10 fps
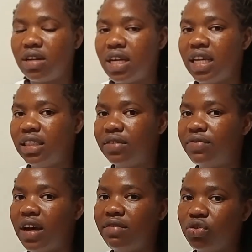
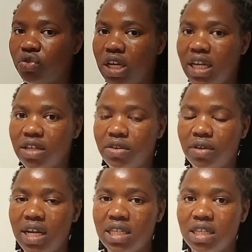95 Australian
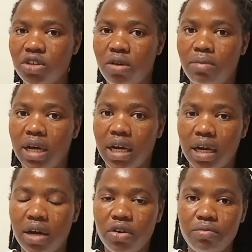dollars in your bank
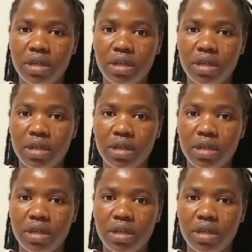account,